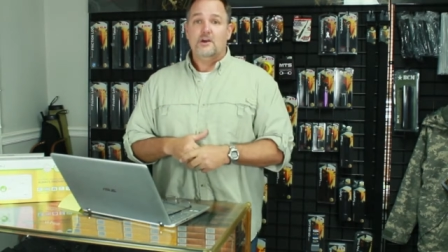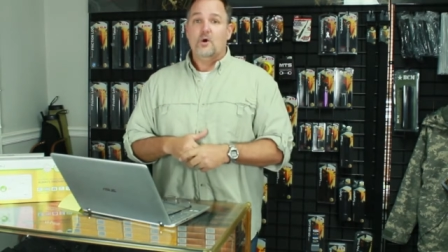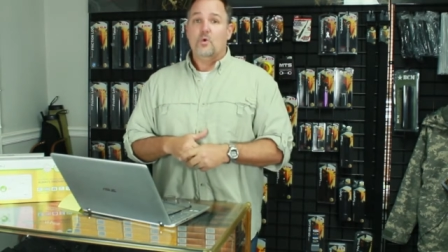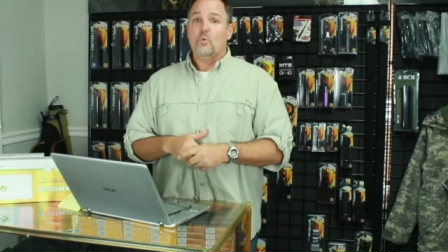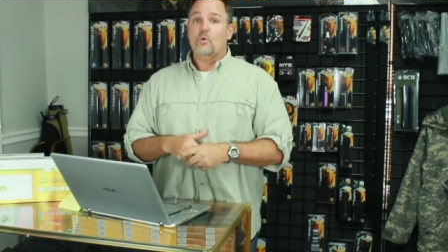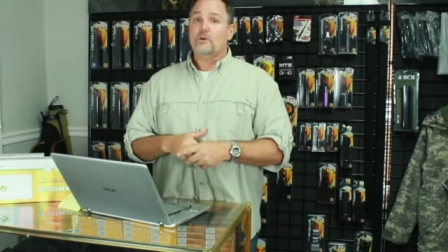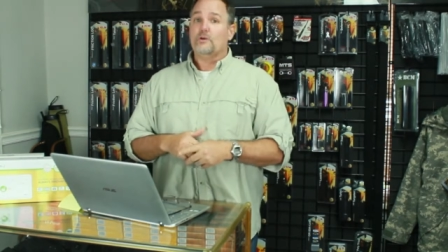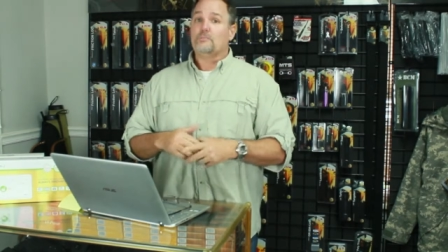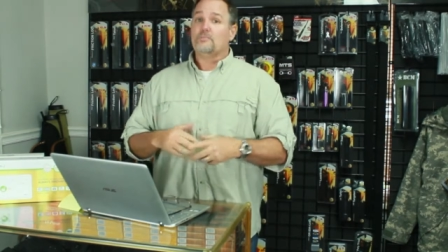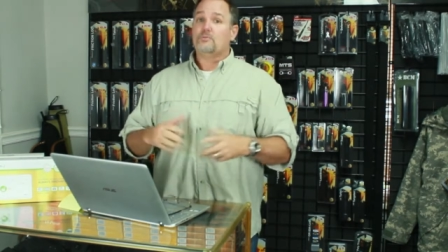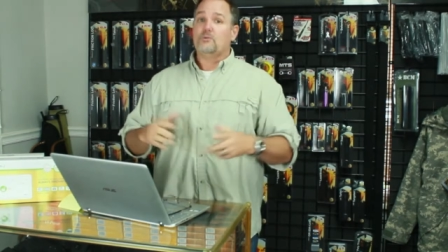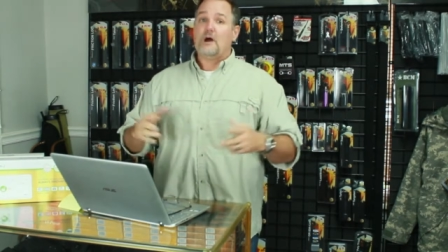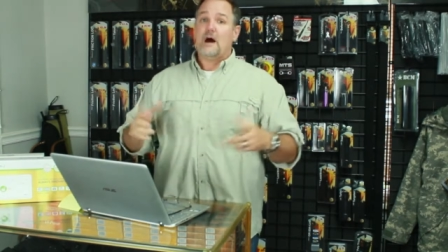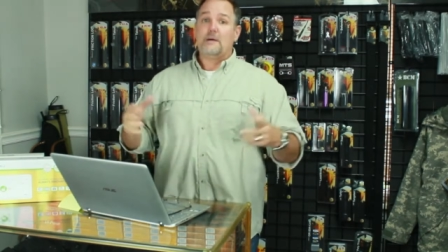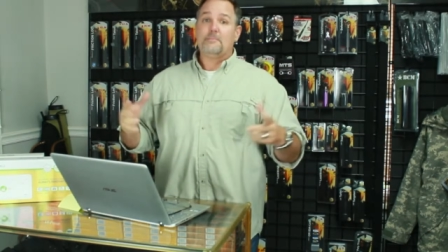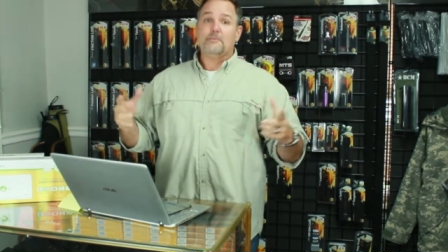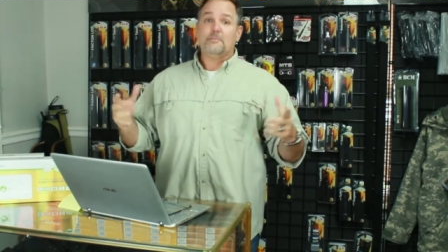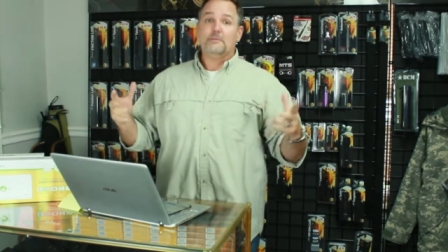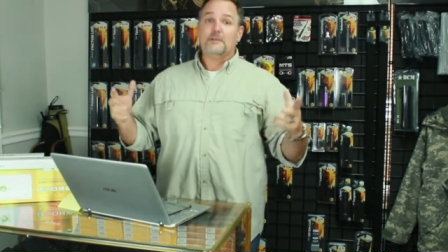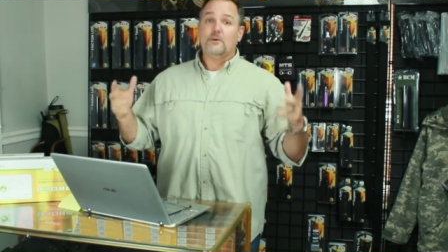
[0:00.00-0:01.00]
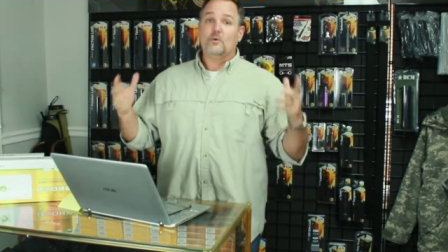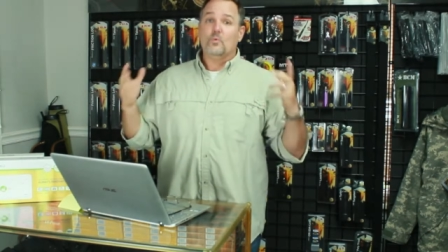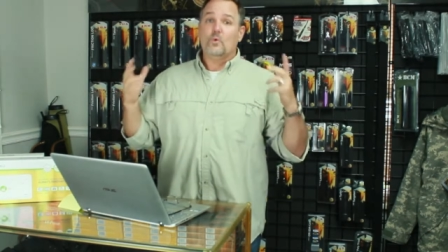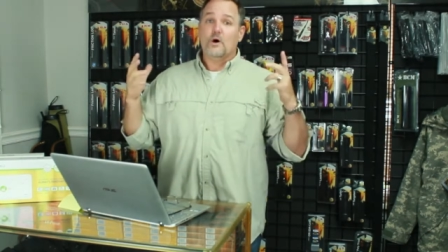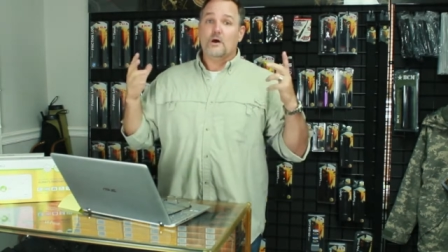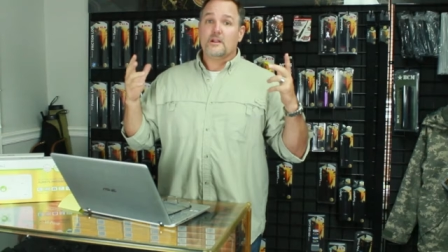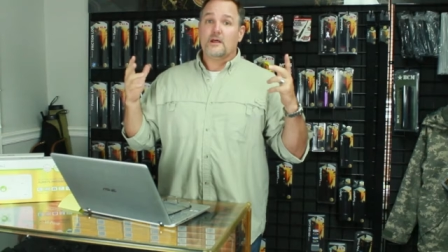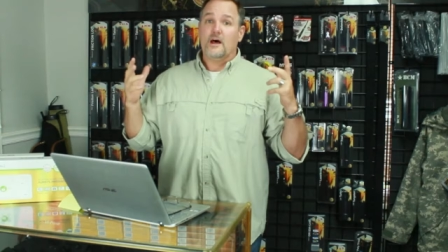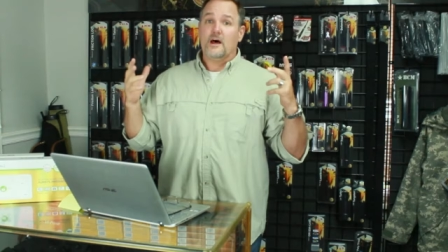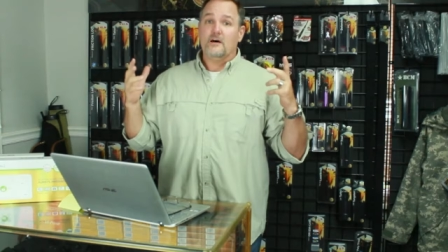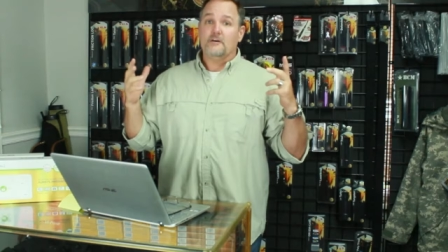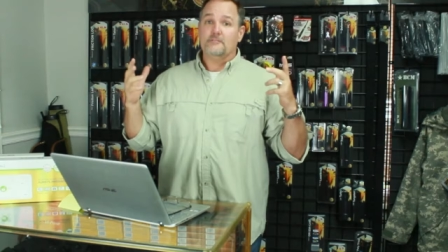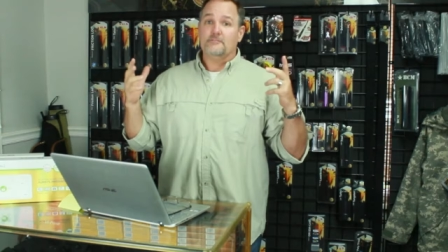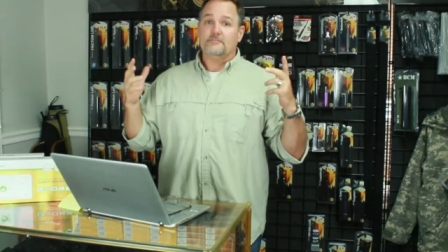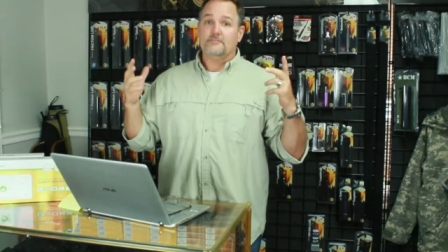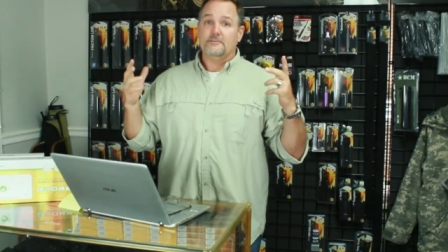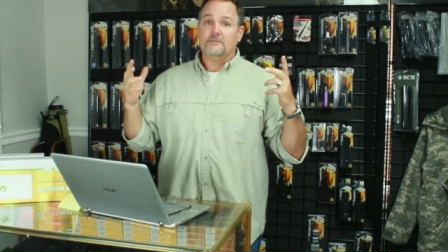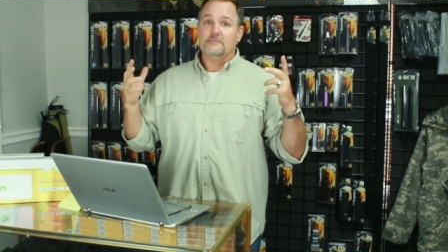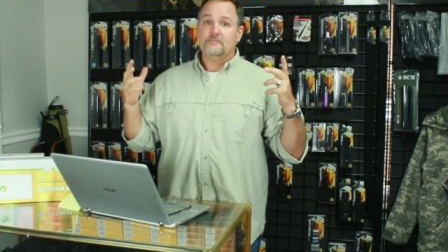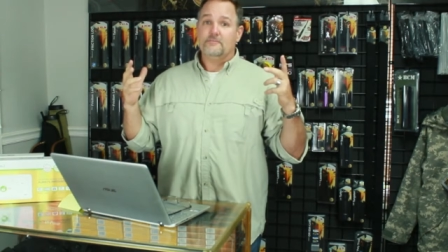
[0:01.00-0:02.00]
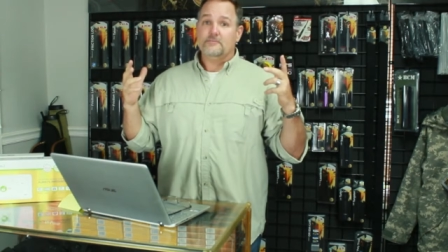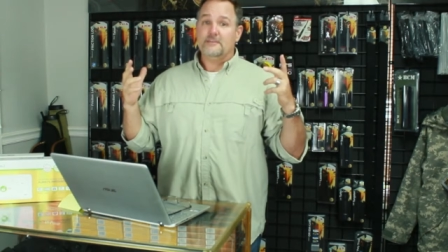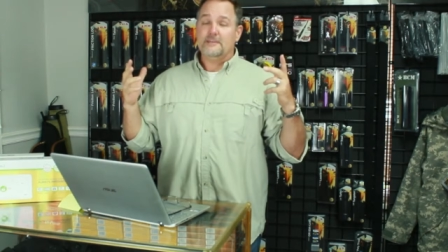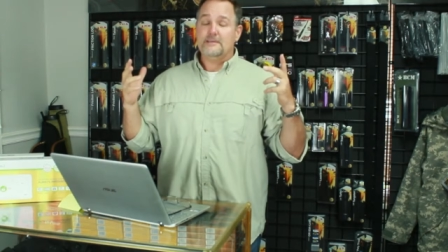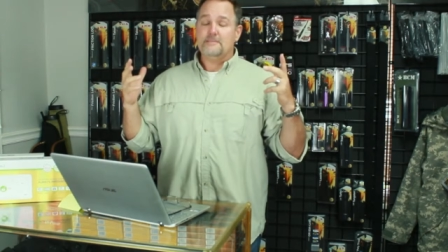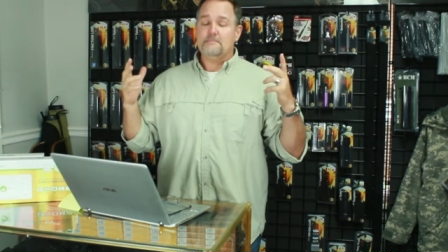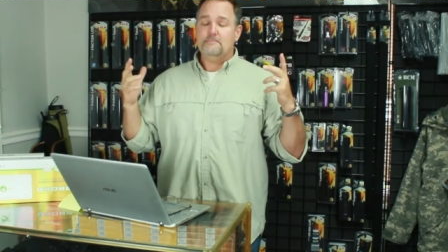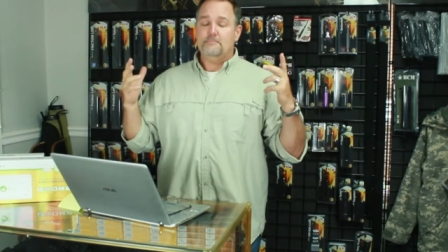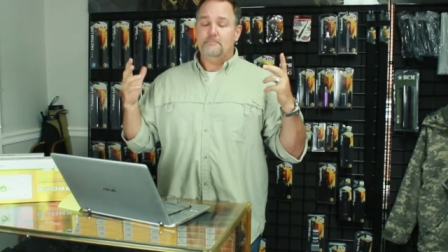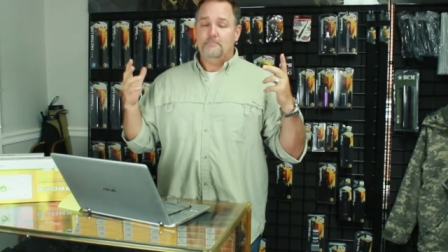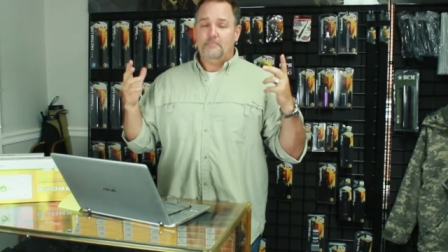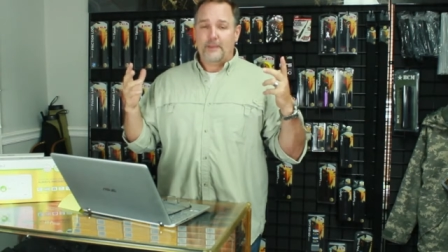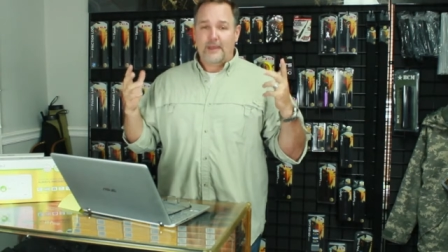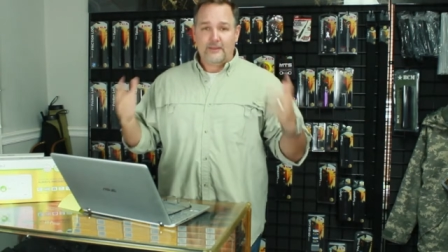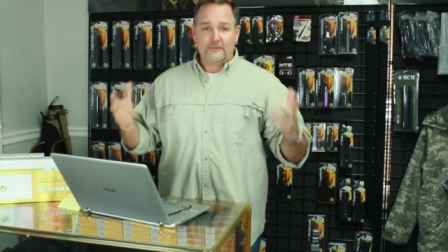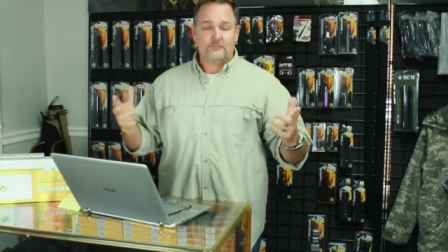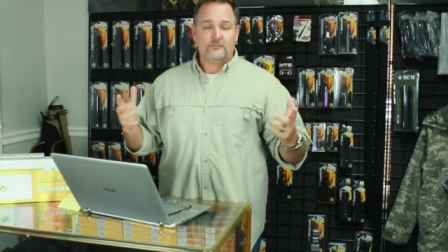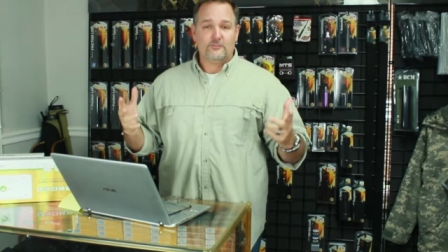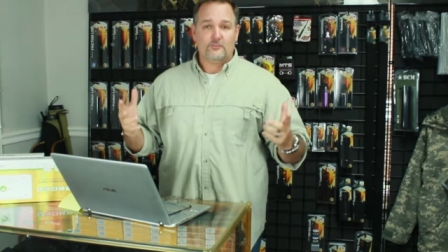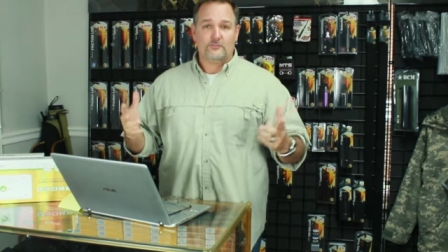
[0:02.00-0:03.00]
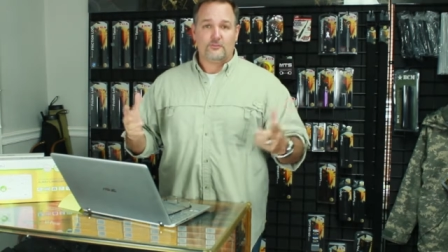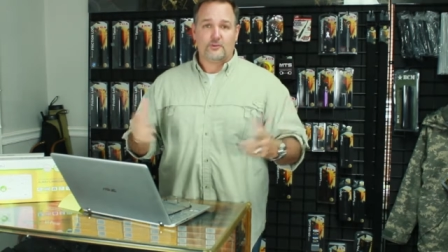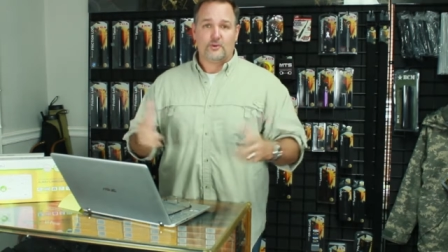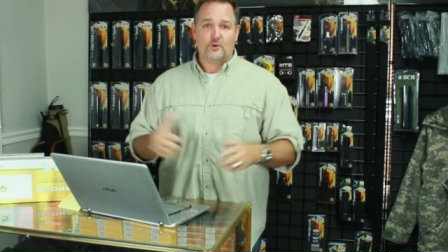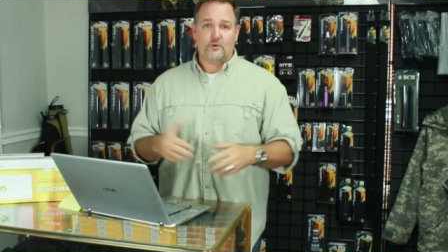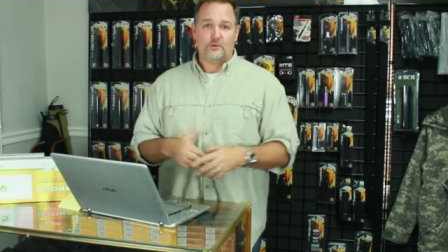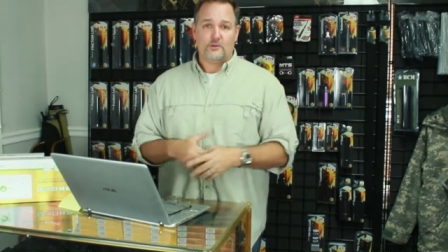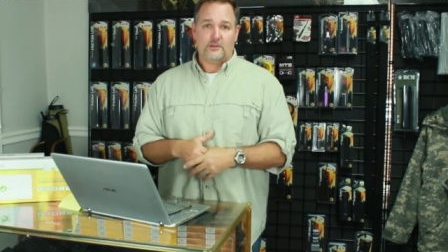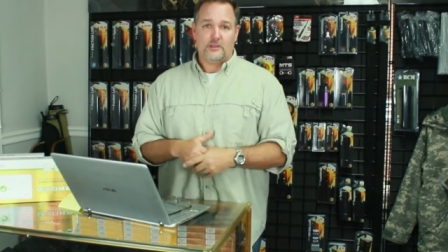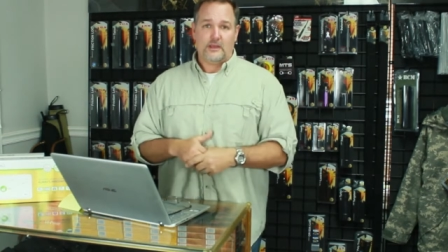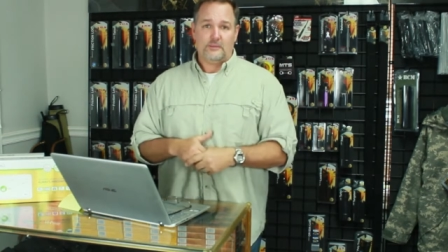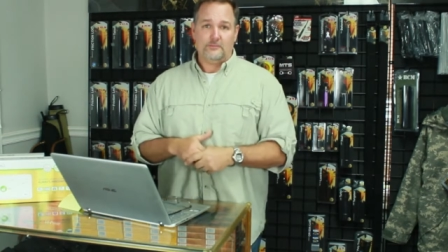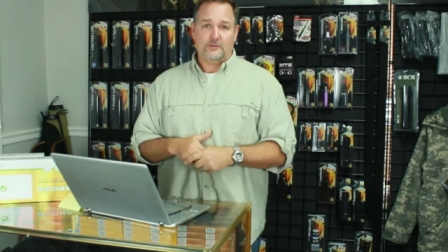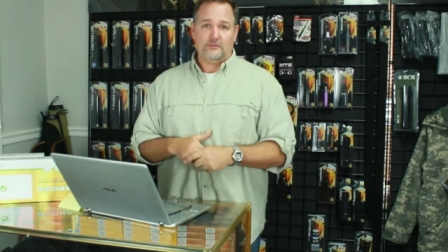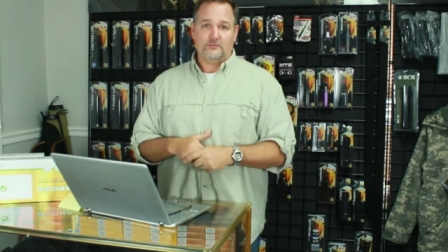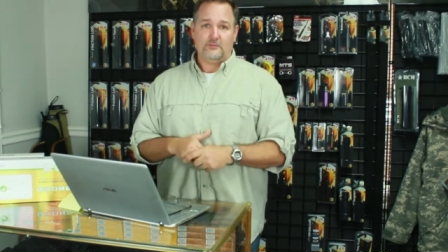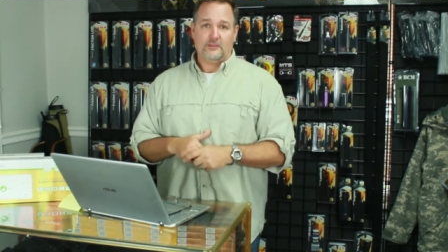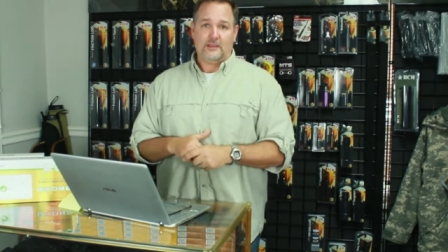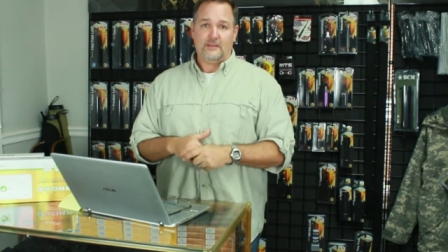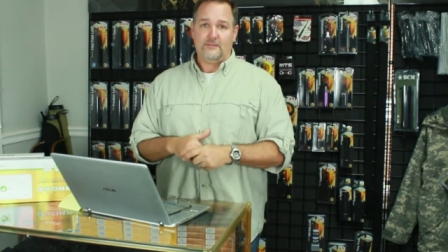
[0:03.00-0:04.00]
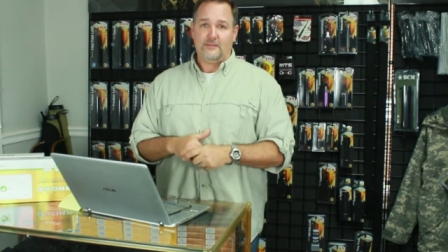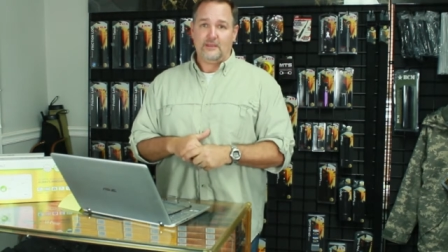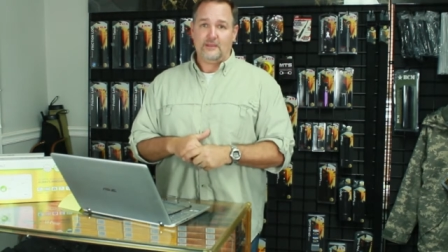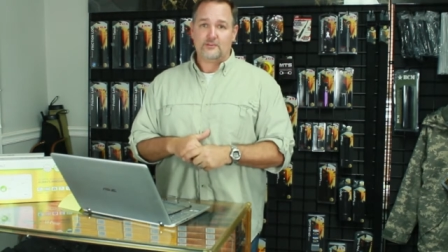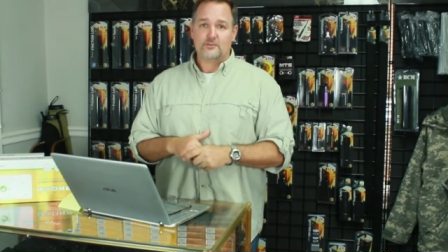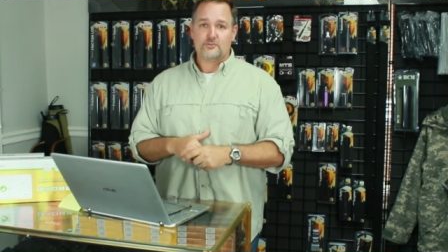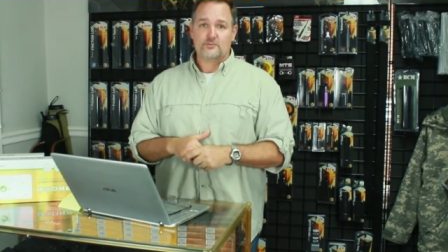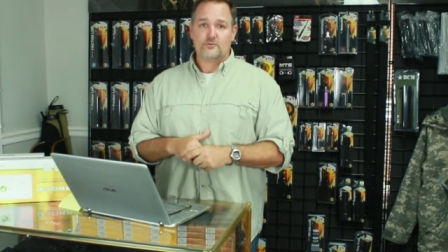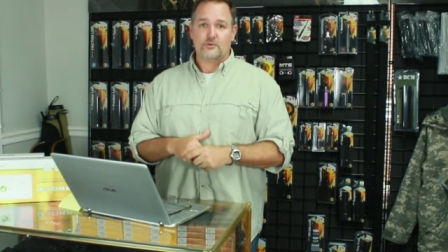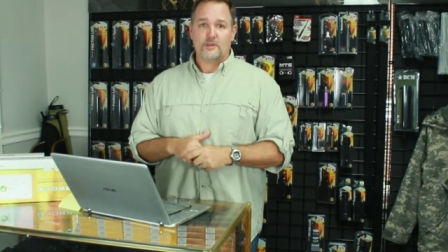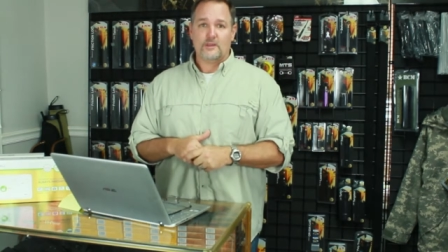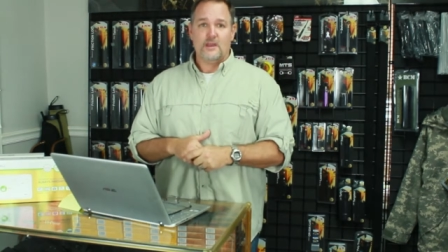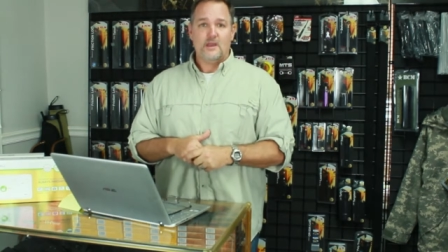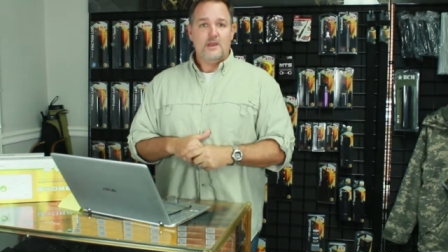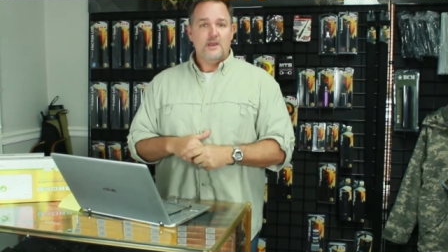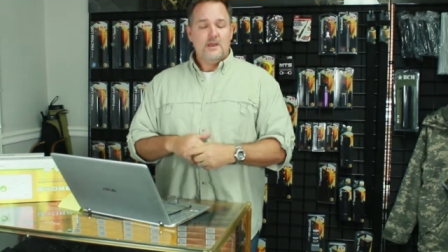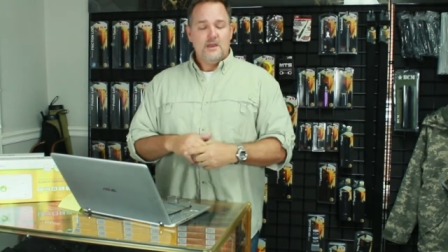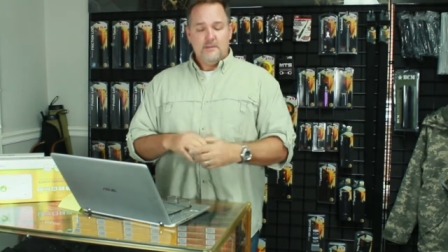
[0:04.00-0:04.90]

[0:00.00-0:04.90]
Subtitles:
We are probably one of the best security companies in the industry